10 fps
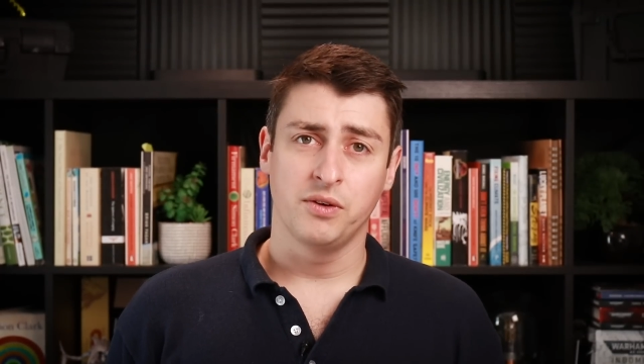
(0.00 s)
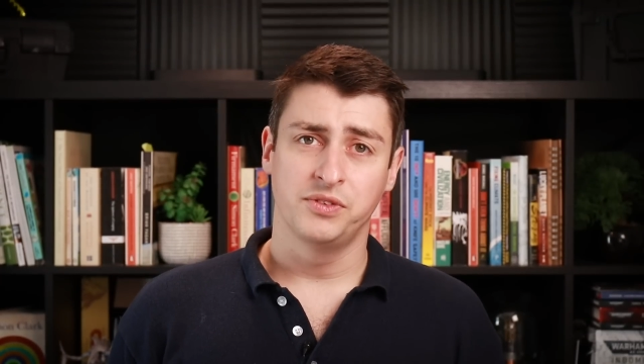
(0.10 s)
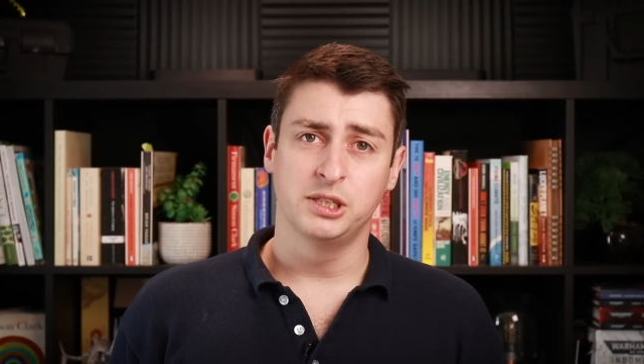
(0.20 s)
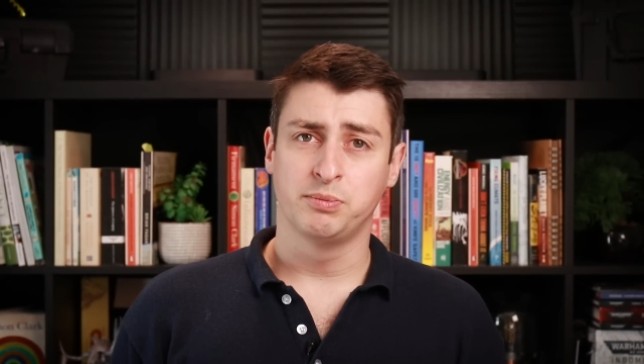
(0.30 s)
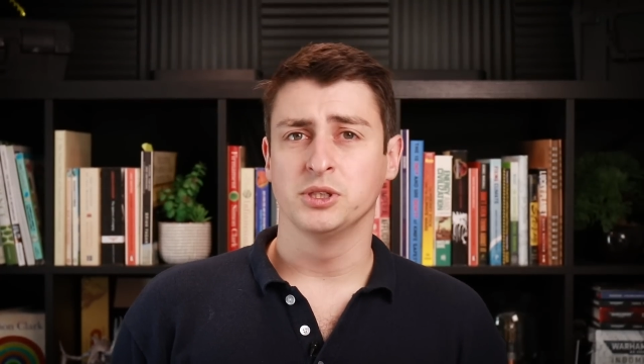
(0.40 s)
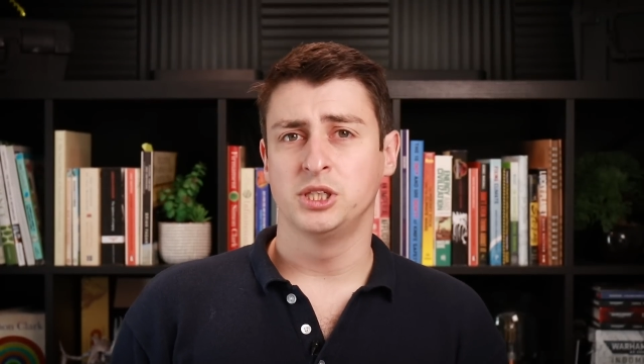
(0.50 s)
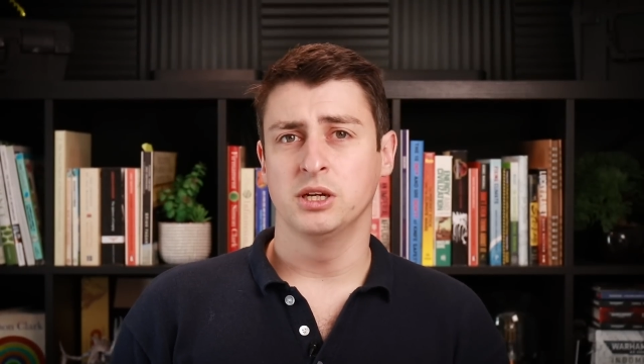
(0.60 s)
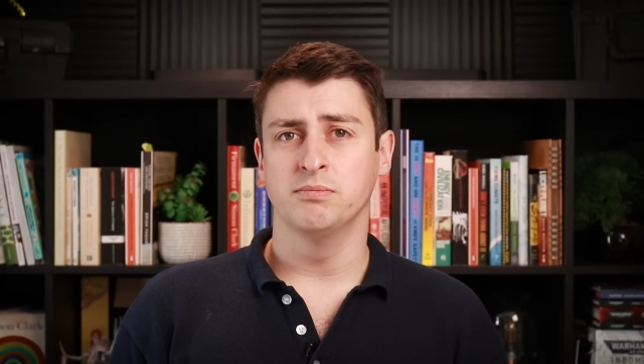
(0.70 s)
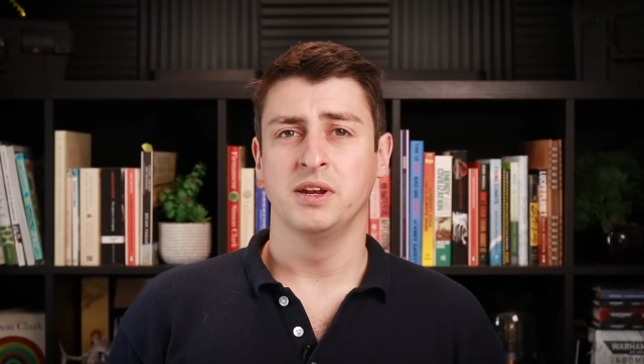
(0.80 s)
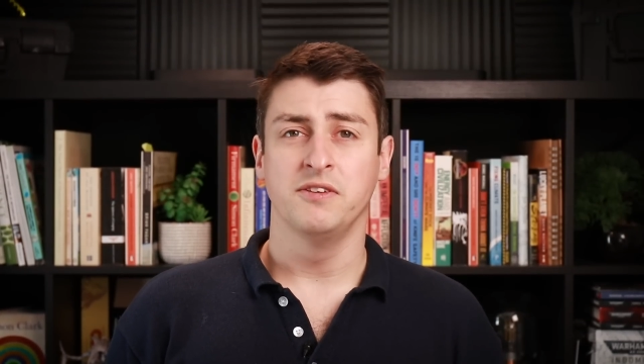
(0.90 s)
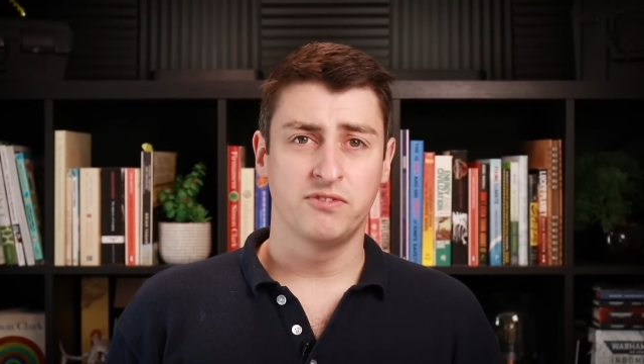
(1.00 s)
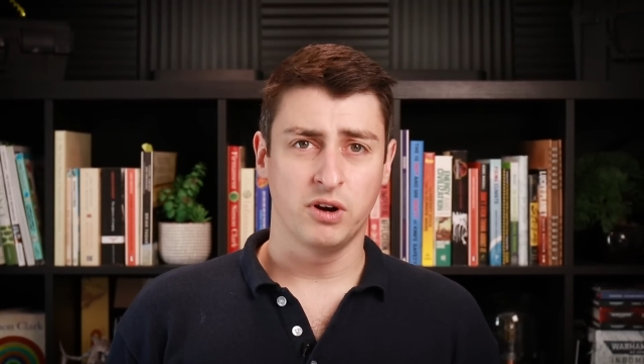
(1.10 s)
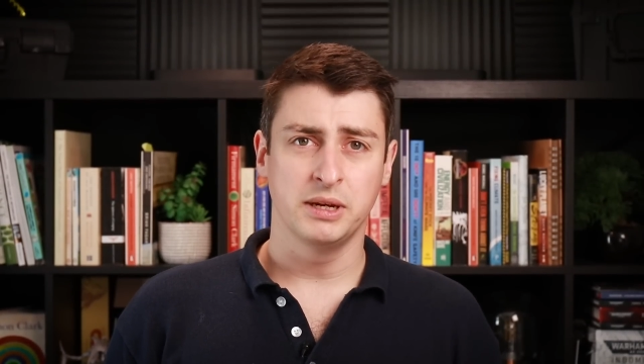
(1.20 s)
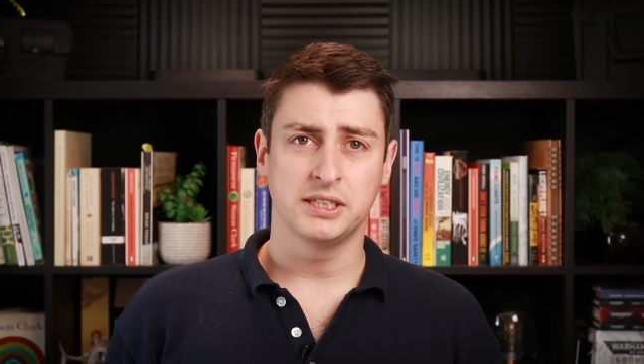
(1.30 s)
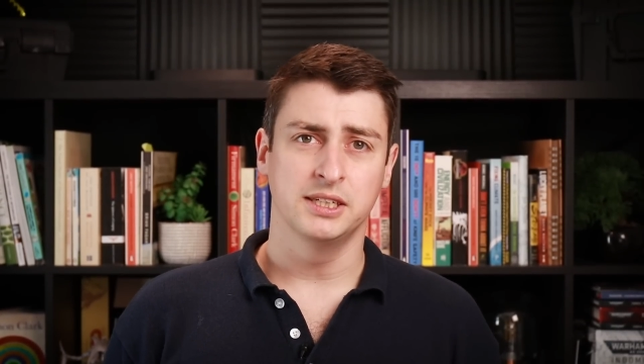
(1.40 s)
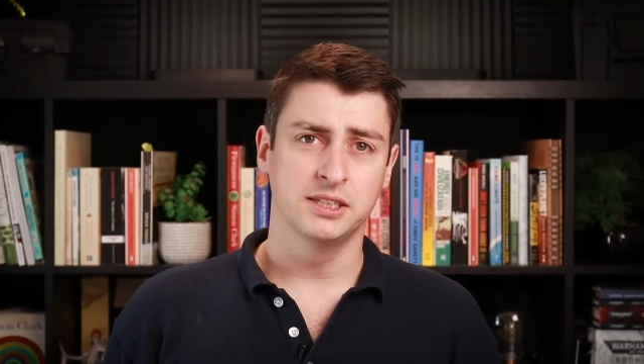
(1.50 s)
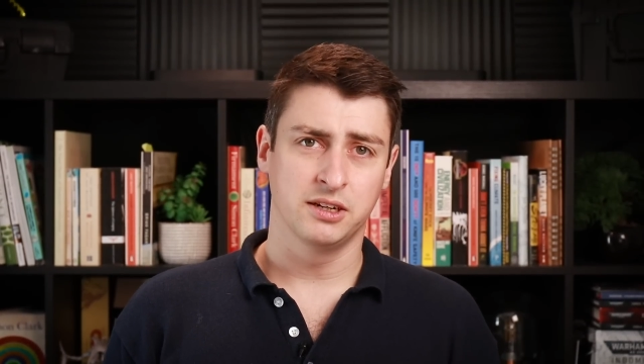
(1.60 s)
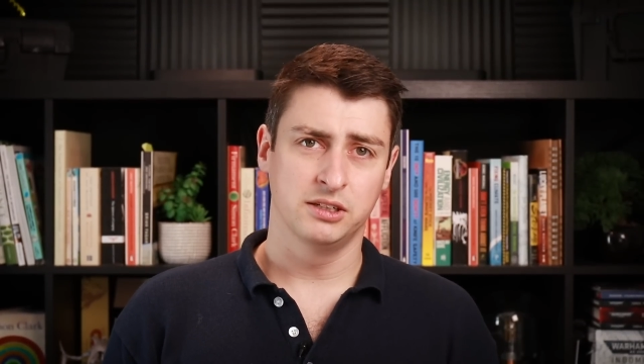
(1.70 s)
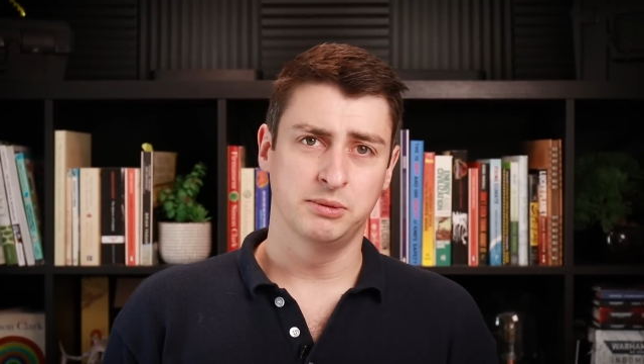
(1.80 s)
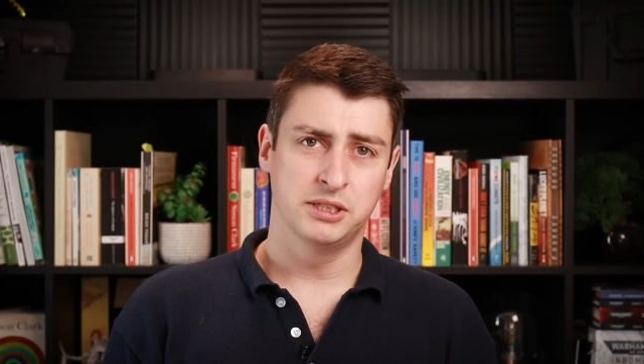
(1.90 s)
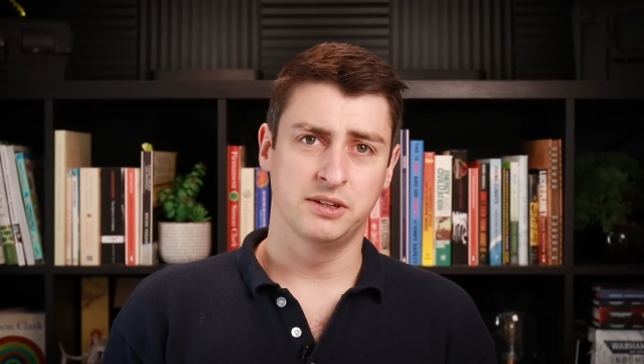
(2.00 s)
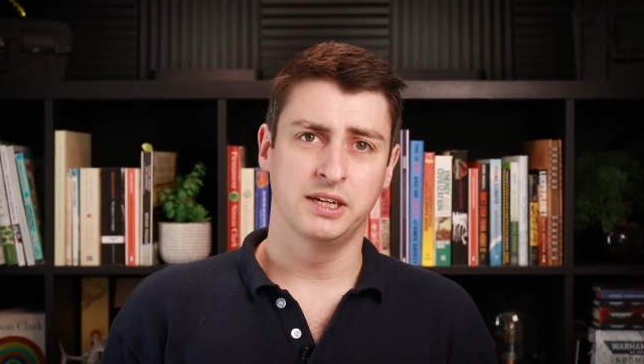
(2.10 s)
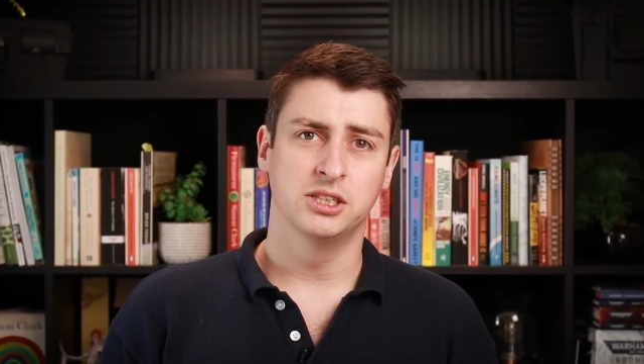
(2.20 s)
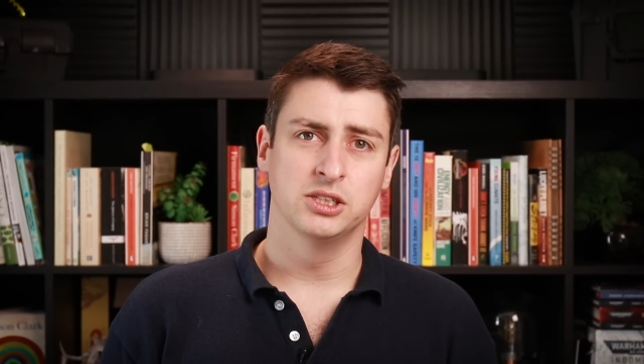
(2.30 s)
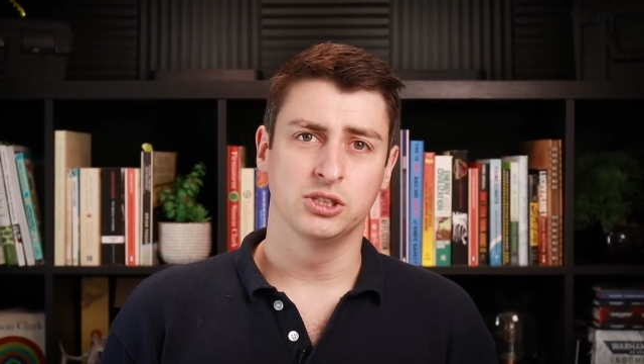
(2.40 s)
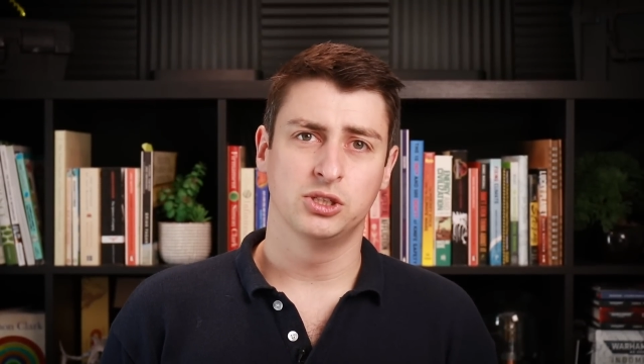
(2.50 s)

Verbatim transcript: of the sponsorship money from it is going to be donated